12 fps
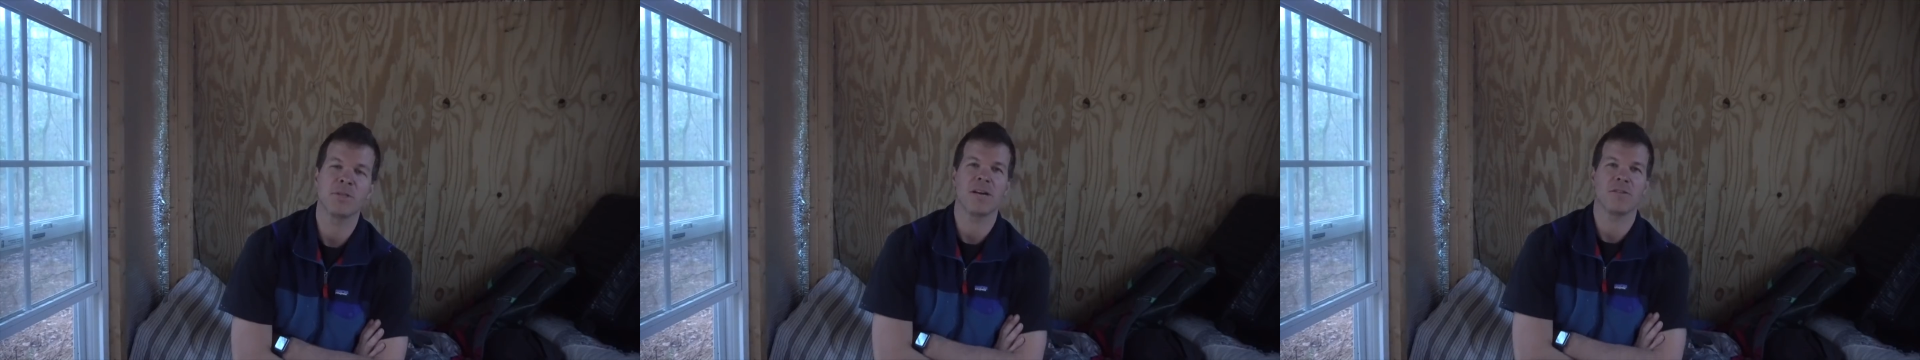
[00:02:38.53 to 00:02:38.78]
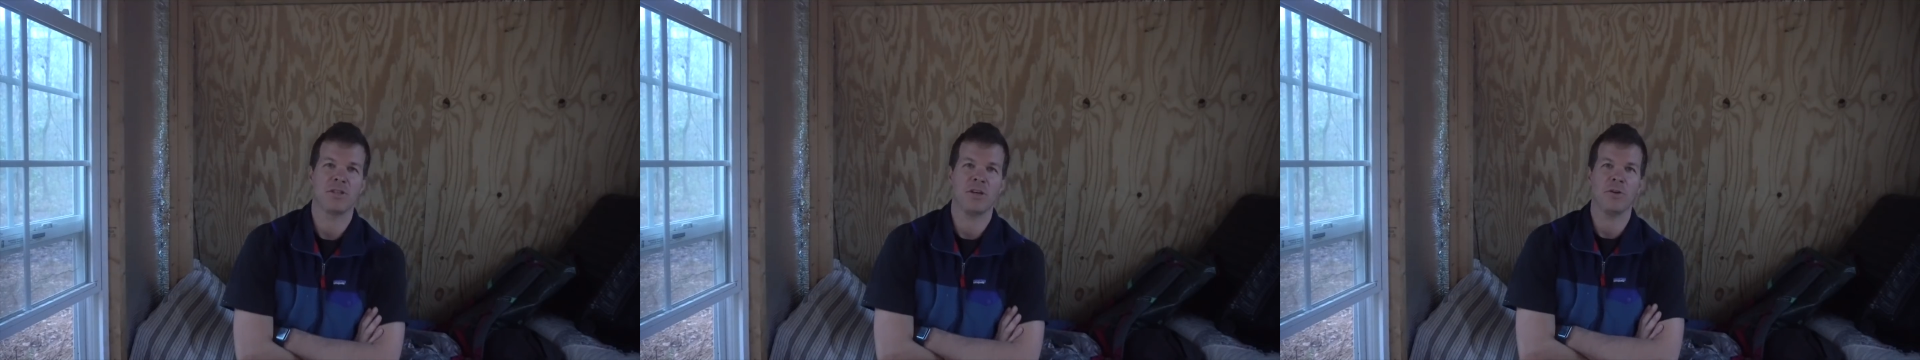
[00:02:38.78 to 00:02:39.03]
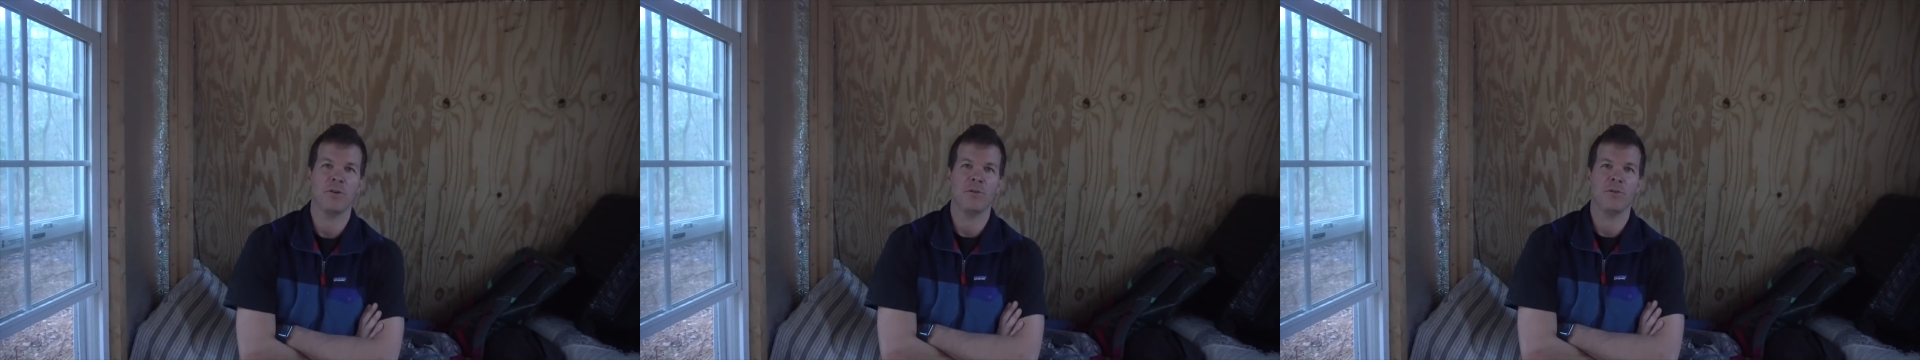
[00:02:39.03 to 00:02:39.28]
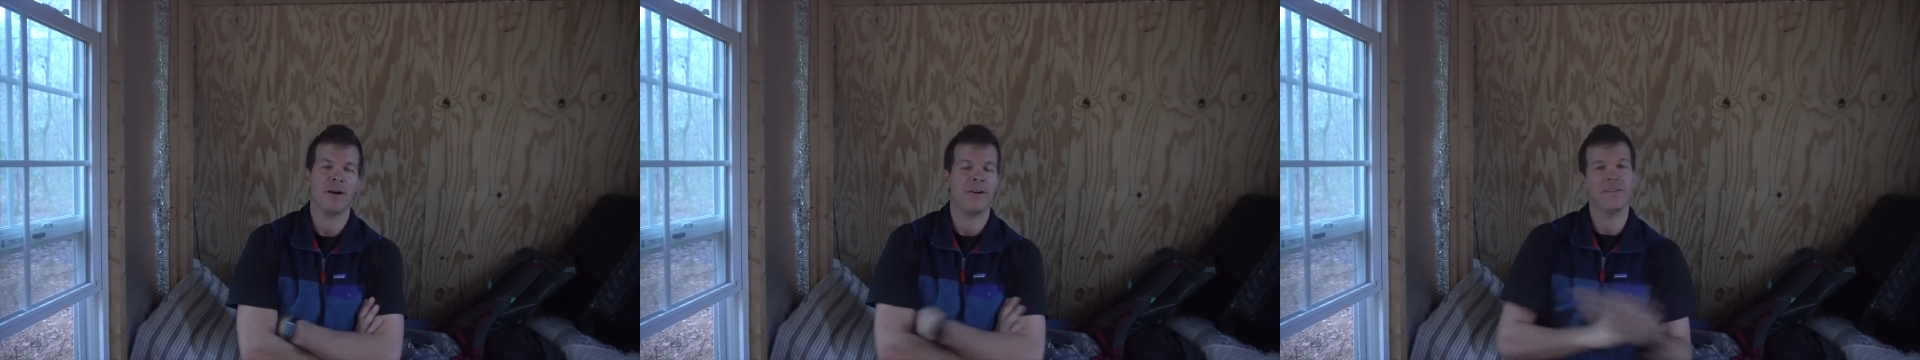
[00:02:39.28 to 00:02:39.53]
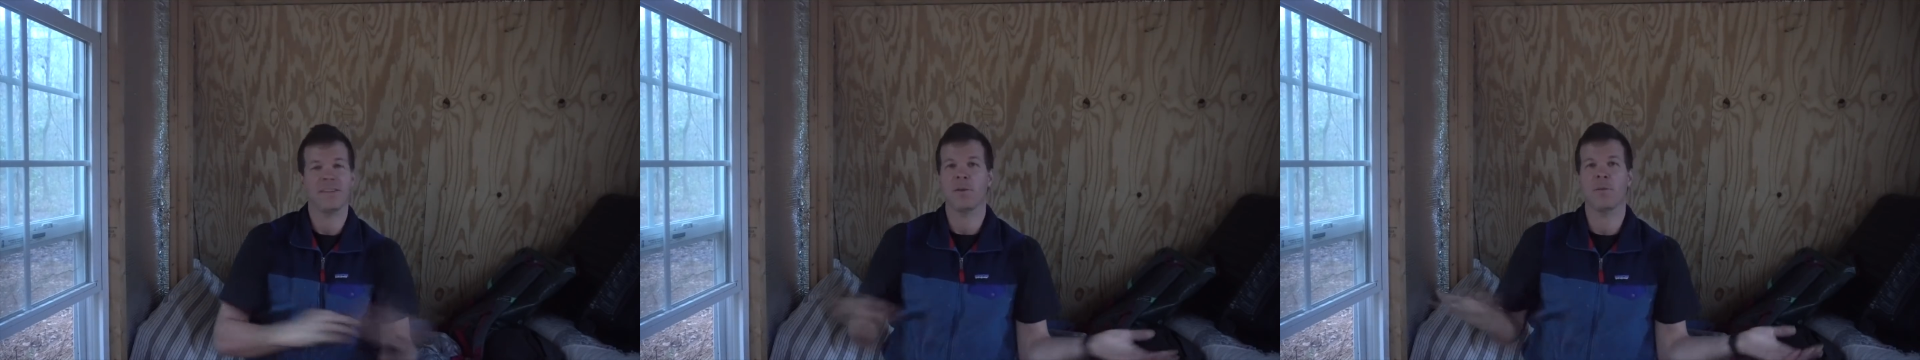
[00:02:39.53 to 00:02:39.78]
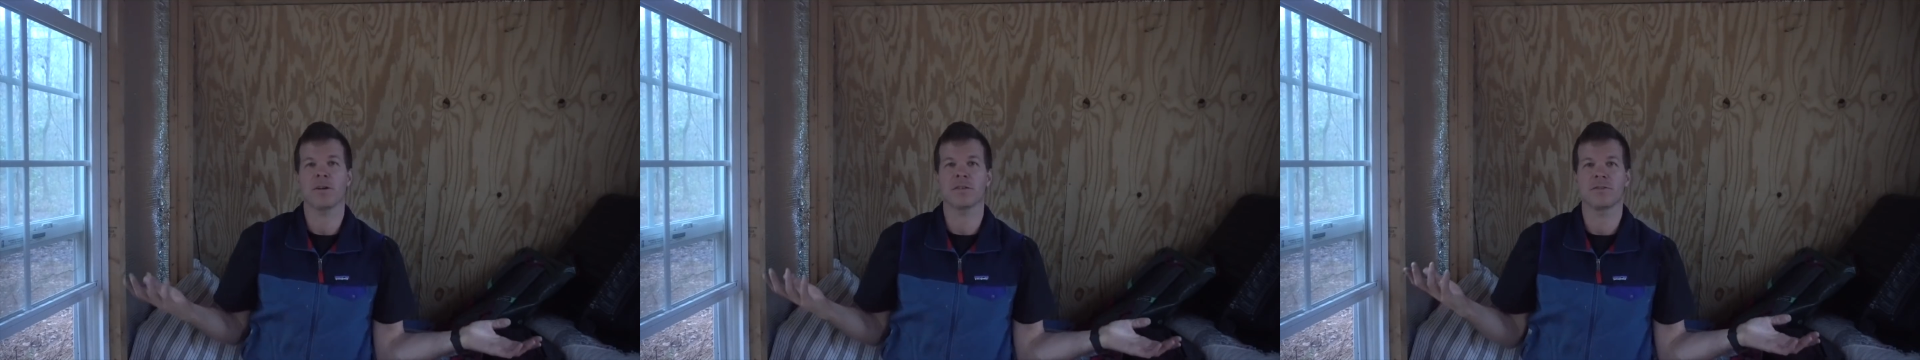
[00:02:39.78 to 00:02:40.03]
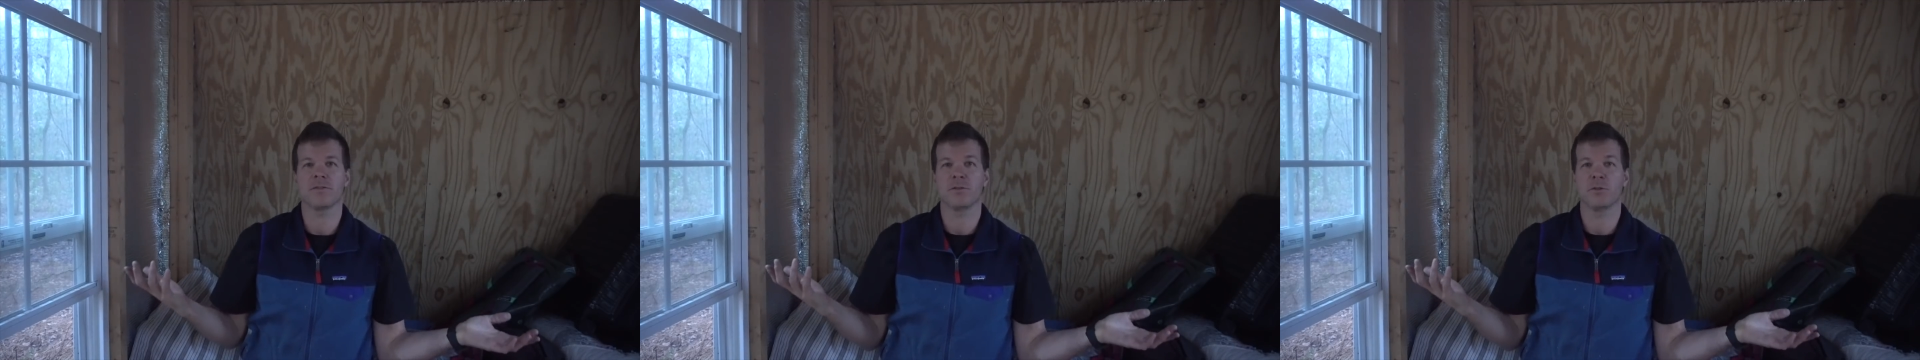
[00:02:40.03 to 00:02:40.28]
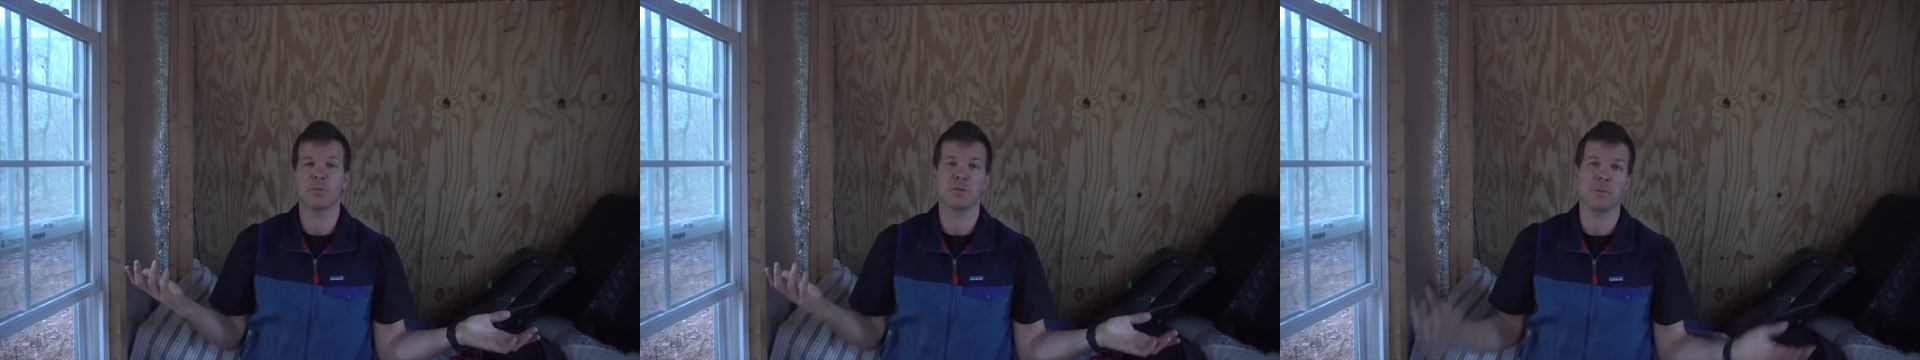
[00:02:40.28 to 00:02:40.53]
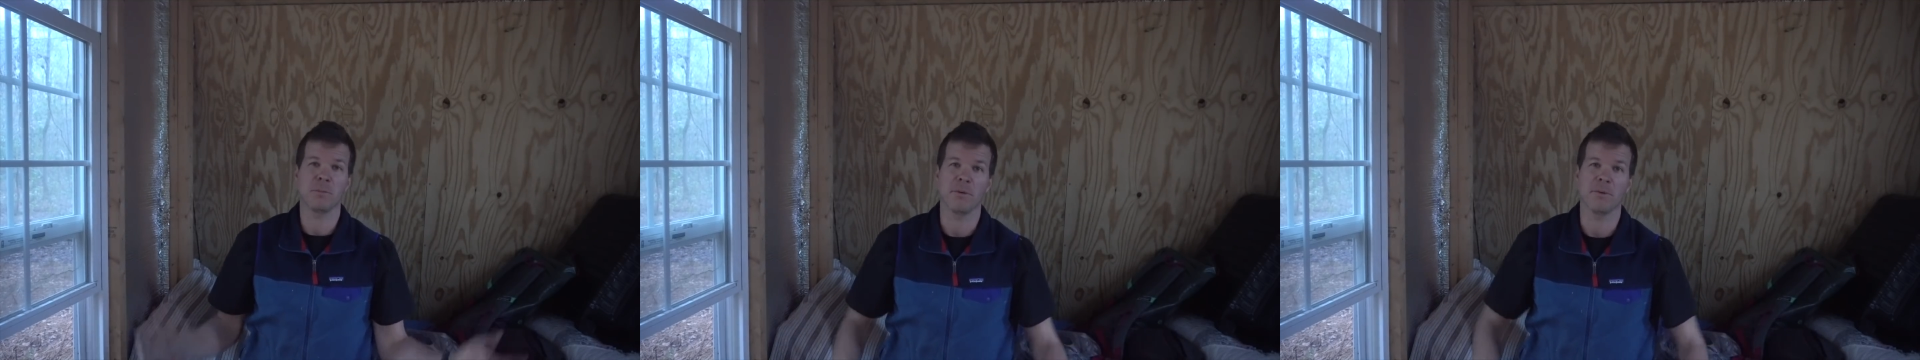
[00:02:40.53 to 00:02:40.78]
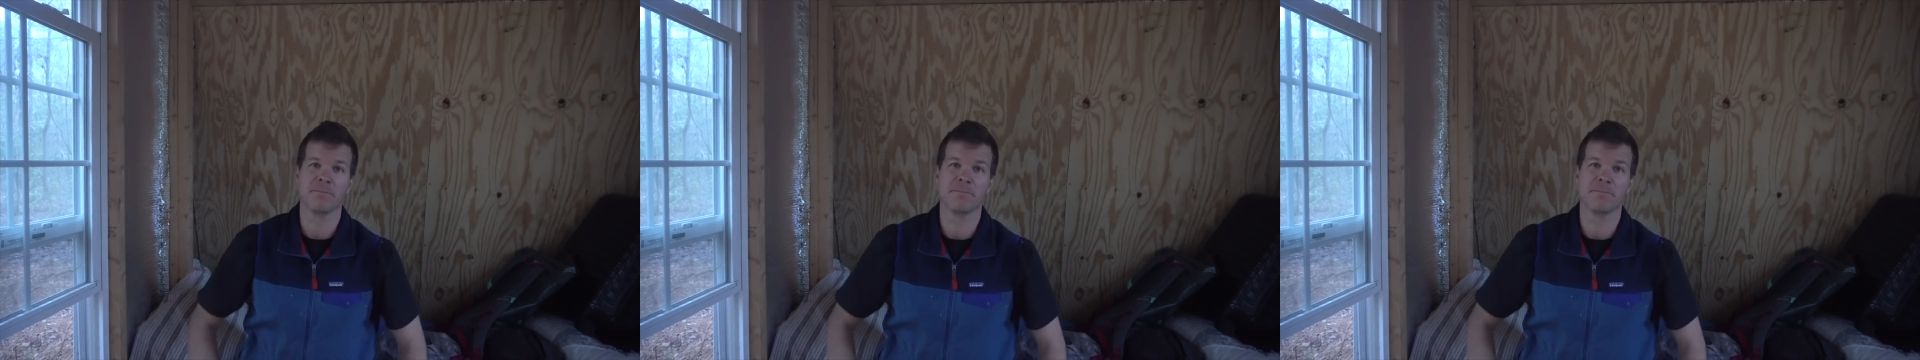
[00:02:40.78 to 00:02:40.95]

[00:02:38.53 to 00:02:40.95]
so I'll show you how everything works. Super simple.